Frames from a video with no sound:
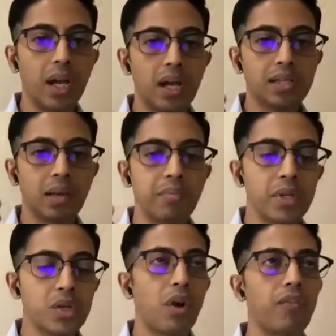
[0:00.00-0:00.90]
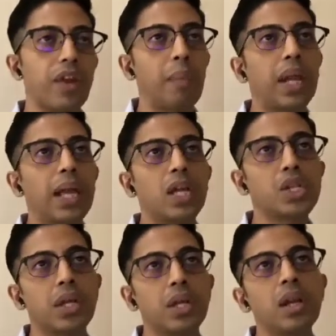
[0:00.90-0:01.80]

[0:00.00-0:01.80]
submission of an application,